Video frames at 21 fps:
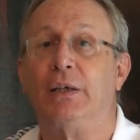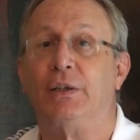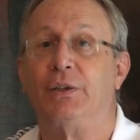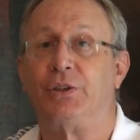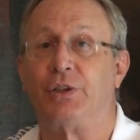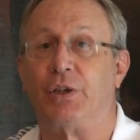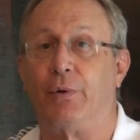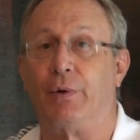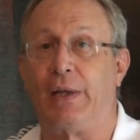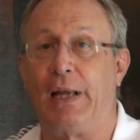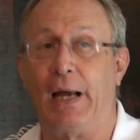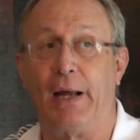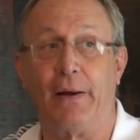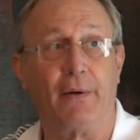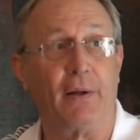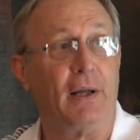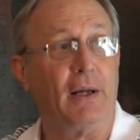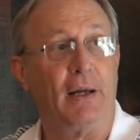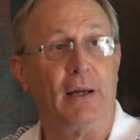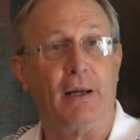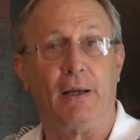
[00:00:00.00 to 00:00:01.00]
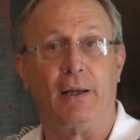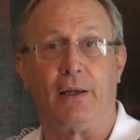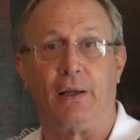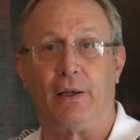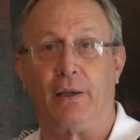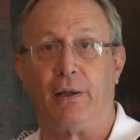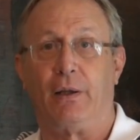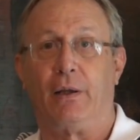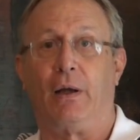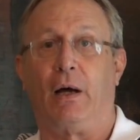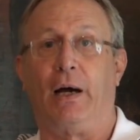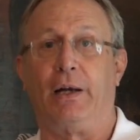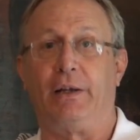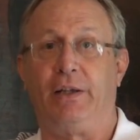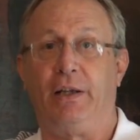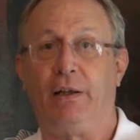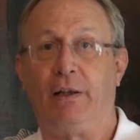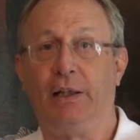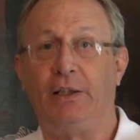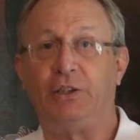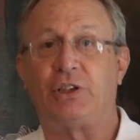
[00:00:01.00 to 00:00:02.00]
So again,
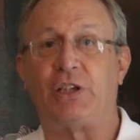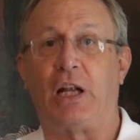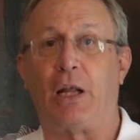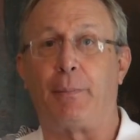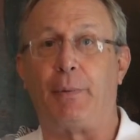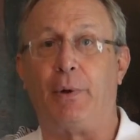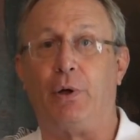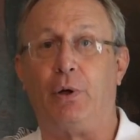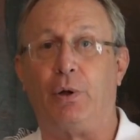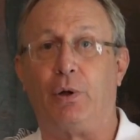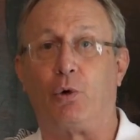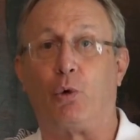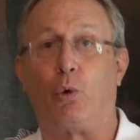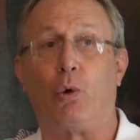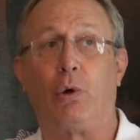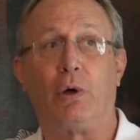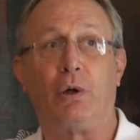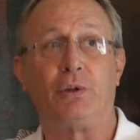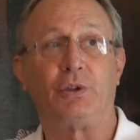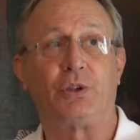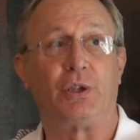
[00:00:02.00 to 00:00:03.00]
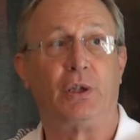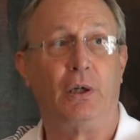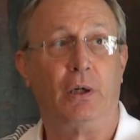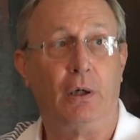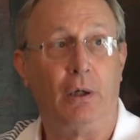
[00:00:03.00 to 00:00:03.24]
ideally set up in corners.